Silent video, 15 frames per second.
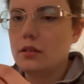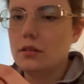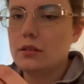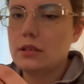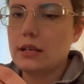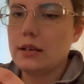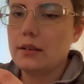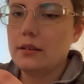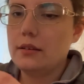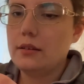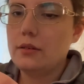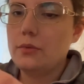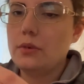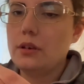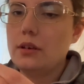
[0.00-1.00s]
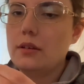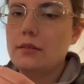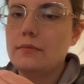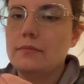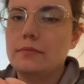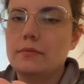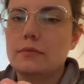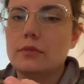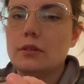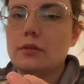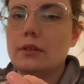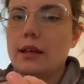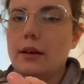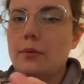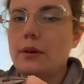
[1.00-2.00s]
Take another one, go
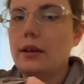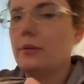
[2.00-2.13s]
that way